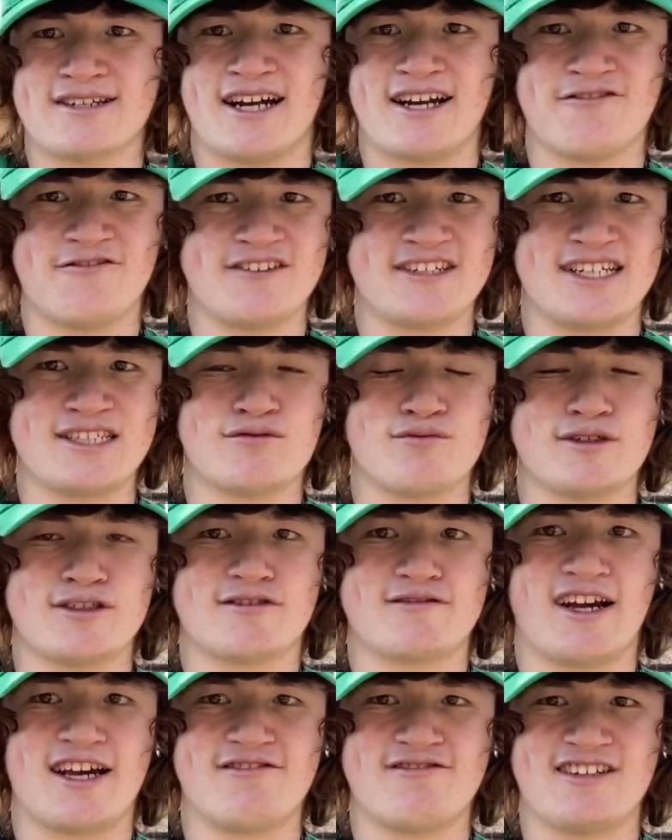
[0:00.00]
confidence for
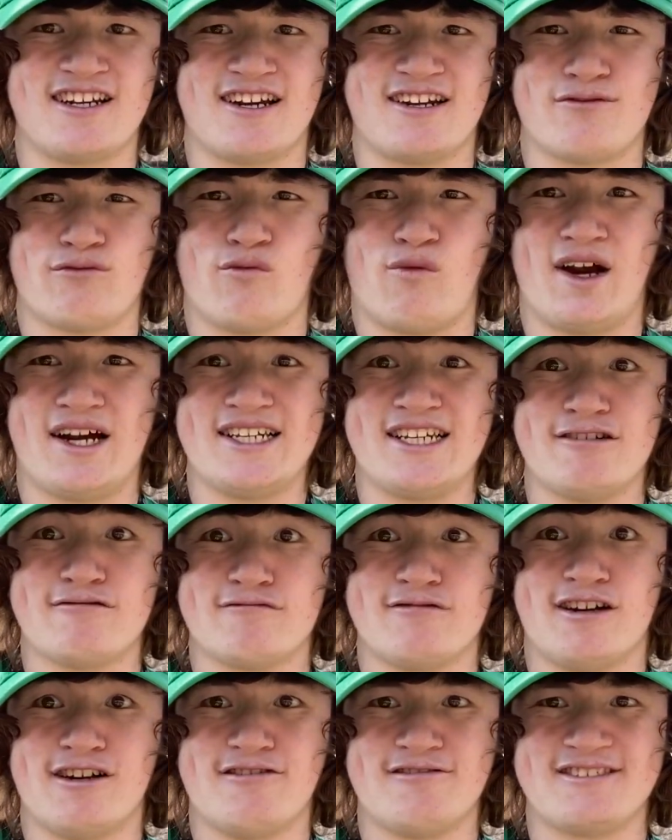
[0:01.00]
driving on windy
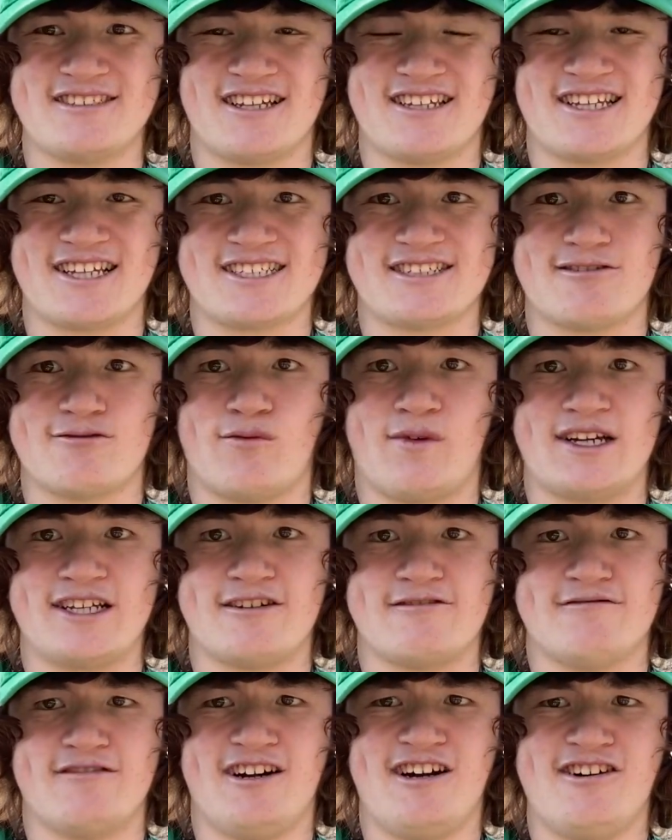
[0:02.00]
roads, on like some
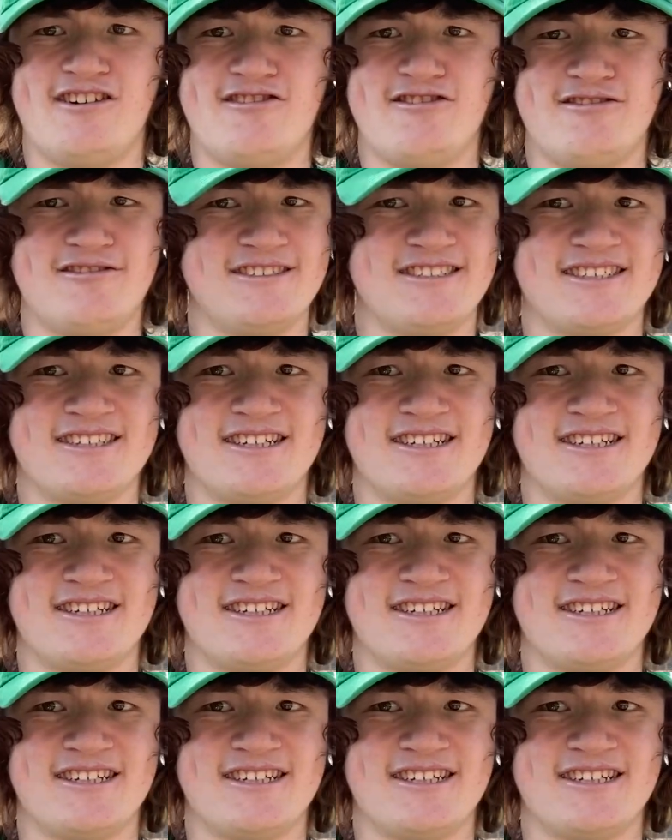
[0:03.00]
windy roads,